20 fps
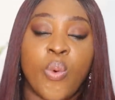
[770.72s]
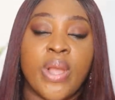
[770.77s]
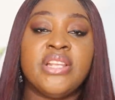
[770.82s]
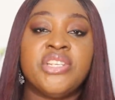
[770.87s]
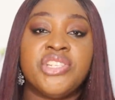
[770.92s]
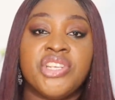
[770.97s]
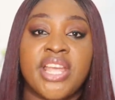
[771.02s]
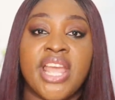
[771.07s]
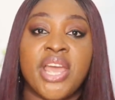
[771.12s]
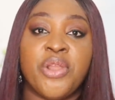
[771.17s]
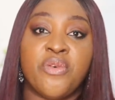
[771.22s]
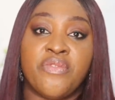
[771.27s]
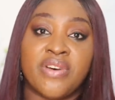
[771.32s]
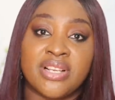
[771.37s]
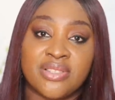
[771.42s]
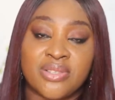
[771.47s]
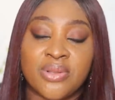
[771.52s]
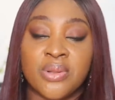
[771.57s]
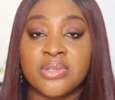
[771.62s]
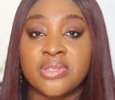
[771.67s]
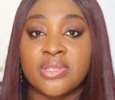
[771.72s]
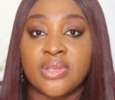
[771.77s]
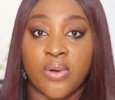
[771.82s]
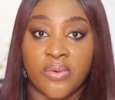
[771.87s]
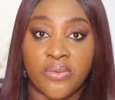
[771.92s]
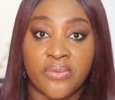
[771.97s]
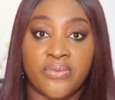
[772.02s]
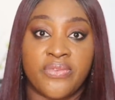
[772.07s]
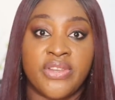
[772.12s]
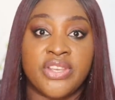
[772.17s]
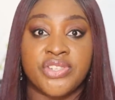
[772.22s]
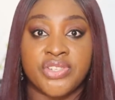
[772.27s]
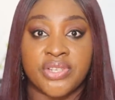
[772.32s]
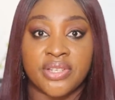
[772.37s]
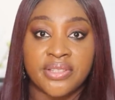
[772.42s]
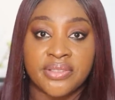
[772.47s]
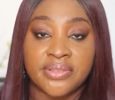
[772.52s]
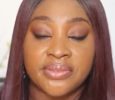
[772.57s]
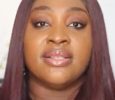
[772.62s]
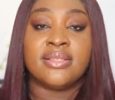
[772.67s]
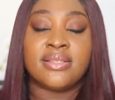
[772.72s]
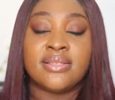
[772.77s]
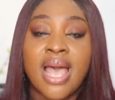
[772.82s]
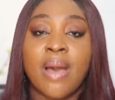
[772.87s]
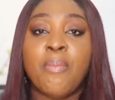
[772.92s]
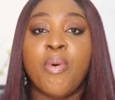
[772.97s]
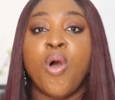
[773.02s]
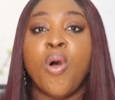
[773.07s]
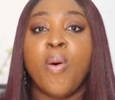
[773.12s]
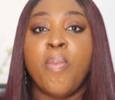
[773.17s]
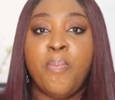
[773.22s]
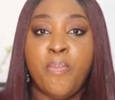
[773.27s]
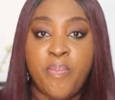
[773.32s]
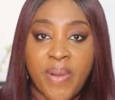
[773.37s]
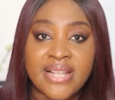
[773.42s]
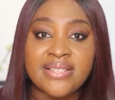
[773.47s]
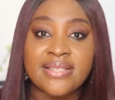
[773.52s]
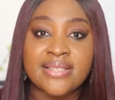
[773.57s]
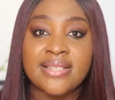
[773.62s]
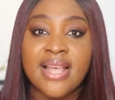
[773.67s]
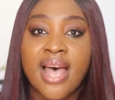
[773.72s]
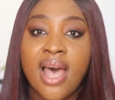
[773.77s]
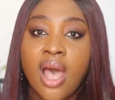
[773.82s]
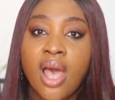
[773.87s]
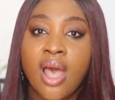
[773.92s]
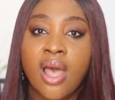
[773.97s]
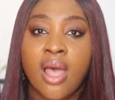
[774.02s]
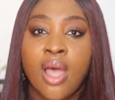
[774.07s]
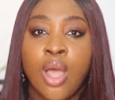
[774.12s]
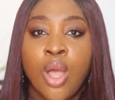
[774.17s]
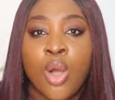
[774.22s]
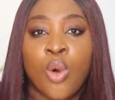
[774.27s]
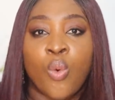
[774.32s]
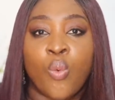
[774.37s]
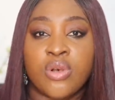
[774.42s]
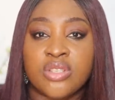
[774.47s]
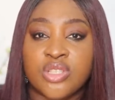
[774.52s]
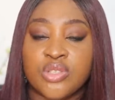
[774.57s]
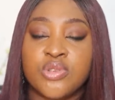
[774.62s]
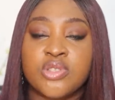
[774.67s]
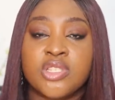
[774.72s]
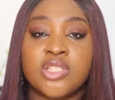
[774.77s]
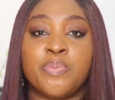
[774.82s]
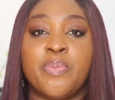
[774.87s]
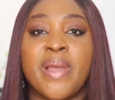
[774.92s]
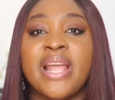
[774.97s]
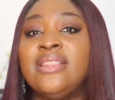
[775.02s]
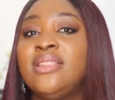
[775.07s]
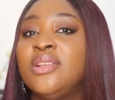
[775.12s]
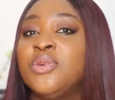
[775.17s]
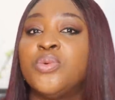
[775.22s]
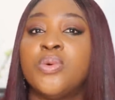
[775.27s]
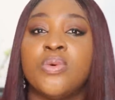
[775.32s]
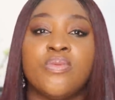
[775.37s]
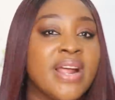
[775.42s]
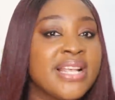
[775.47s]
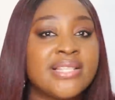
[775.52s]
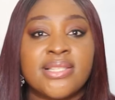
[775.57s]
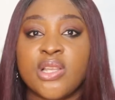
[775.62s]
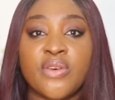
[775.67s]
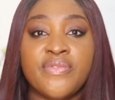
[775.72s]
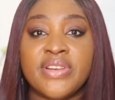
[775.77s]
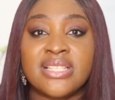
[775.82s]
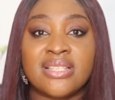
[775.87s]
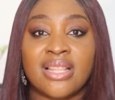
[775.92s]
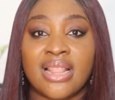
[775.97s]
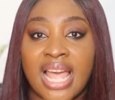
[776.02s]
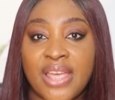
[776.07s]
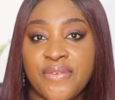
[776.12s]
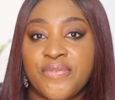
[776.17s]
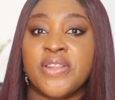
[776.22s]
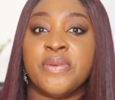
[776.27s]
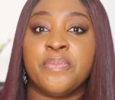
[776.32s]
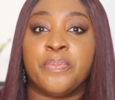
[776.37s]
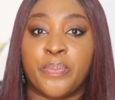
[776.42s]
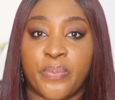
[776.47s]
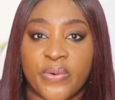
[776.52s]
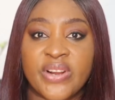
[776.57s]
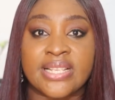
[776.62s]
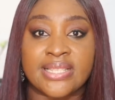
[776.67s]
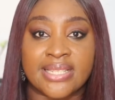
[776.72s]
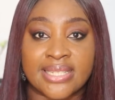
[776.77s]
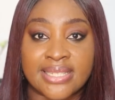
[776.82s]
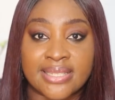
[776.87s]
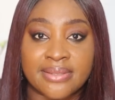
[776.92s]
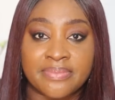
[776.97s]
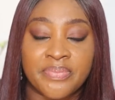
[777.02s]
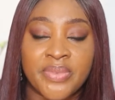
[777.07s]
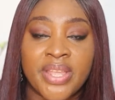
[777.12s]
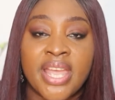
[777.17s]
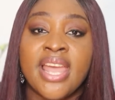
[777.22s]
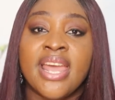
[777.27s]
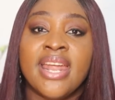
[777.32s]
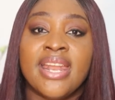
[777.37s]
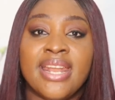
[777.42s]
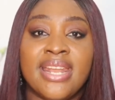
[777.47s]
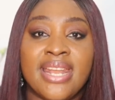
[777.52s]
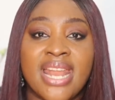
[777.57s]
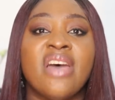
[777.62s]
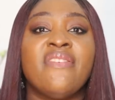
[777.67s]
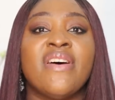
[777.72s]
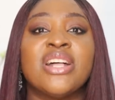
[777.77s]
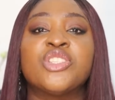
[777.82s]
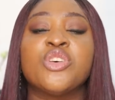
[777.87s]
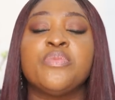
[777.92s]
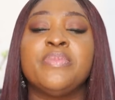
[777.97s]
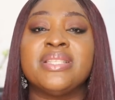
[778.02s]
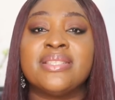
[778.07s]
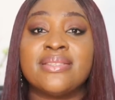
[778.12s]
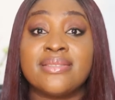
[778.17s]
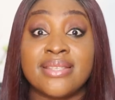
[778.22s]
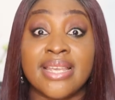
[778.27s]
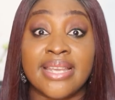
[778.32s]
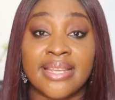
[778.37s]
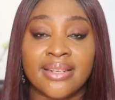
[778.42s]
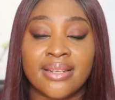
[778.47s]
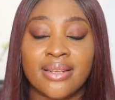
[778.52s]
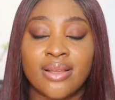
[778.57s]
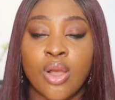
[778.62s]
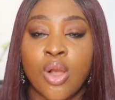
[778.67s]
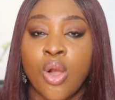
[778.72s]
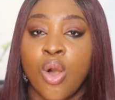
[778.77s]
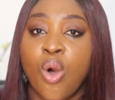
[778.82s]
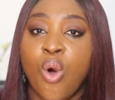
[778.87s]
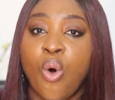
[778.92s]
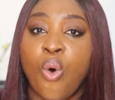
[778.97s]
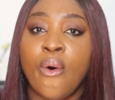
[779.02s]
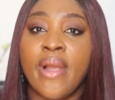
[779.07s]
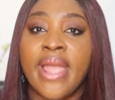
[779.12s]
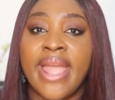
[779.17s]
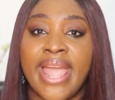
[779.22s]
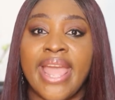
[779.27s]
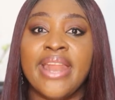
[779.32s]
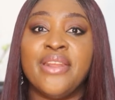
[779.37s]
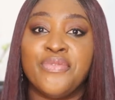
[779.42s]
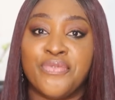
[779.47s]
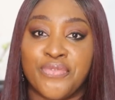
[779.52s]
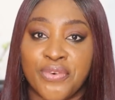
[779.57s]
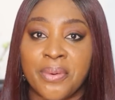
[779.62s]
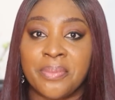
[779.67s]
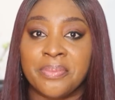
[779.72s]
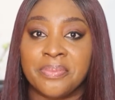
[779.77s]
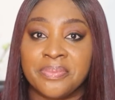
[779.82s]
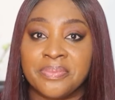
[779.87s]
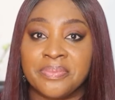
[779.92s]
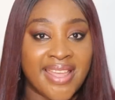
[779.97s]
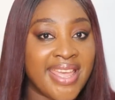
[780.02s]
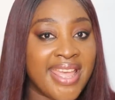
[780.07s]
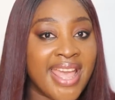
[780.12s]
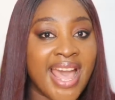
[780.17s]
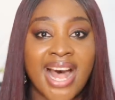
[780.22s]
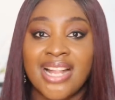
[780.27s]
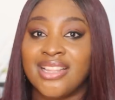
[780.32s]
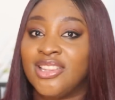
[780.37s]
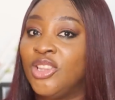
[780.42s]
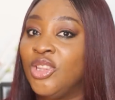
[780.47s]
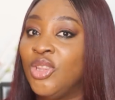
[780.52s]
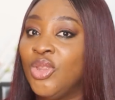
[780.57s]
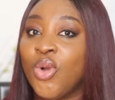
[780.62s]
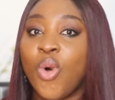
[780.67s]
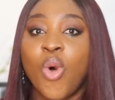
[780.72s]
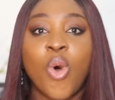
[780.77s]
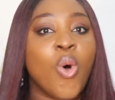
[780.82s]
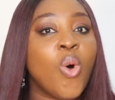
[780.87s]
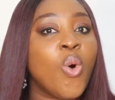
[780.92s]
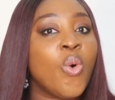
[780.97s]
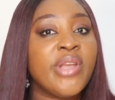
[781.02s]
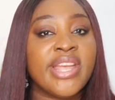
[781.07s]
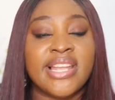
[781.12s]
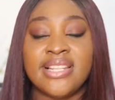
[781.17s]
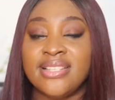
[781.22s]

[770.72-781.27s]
when she heard of her son's conviction. Thabo Bester was to spend the rest of his life in prison, never to be seen or heard from. He had no